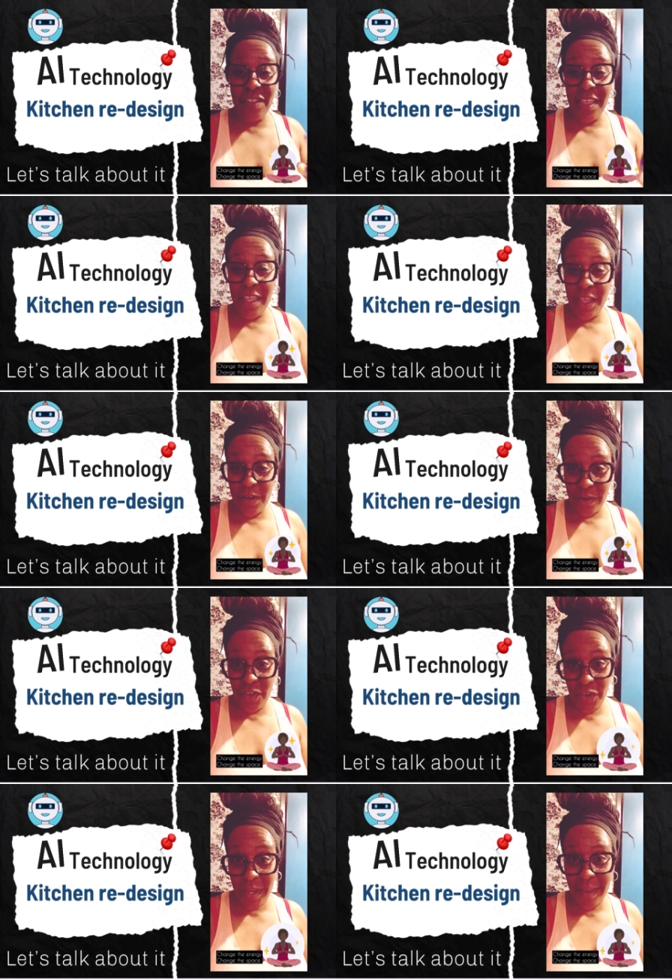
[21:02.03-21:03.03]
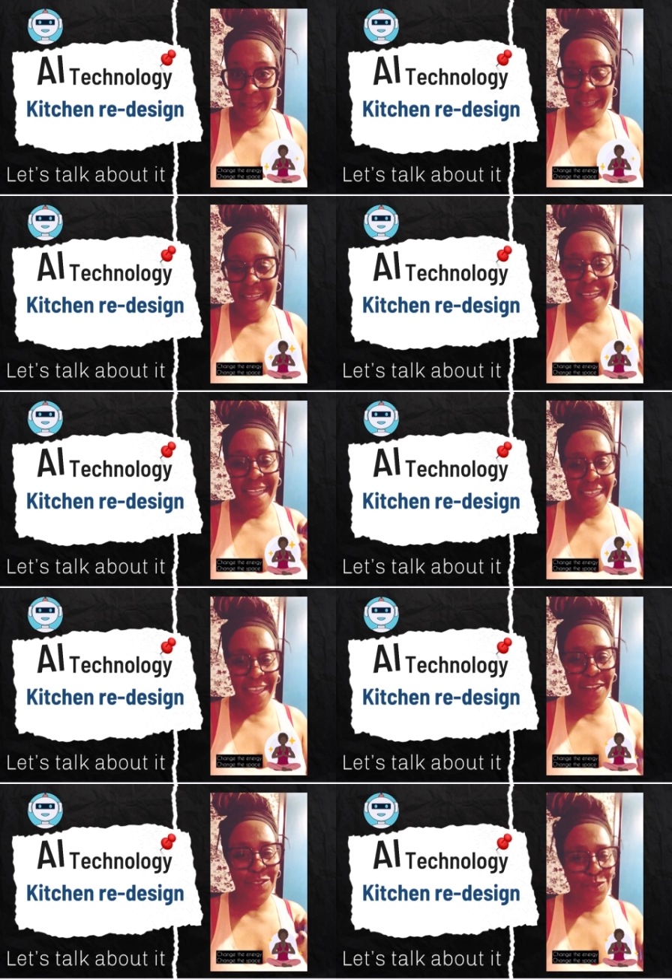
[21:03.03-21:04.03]
the energy
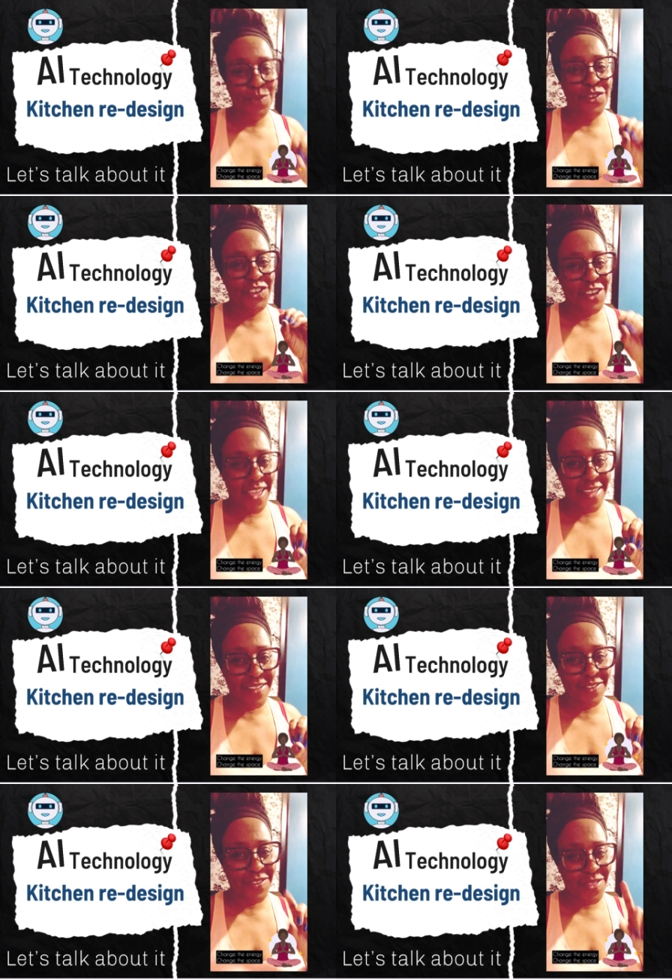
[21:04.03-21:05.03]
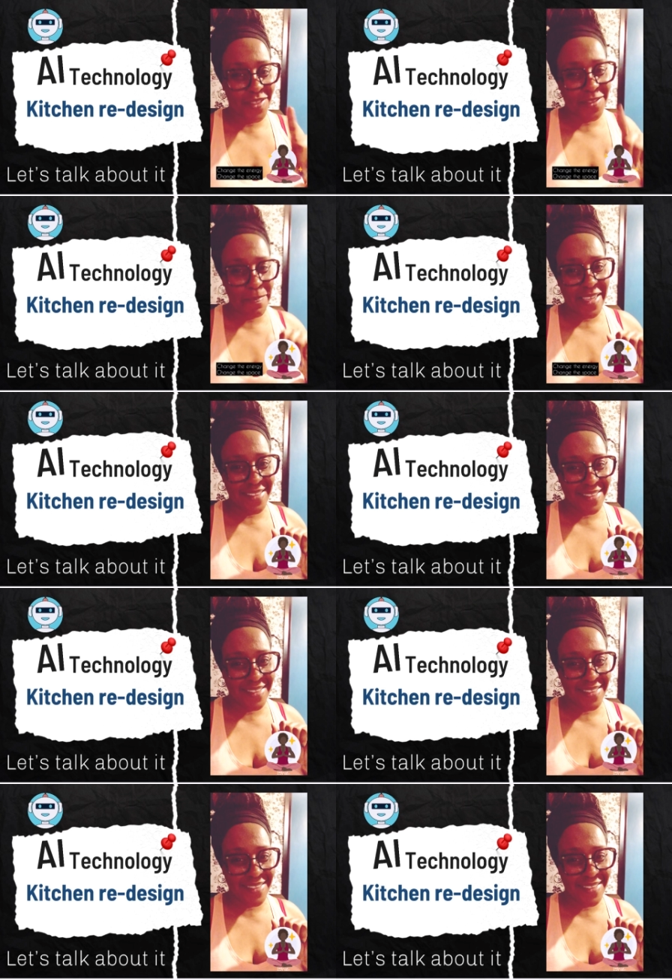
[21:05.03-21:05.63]
and you change the space.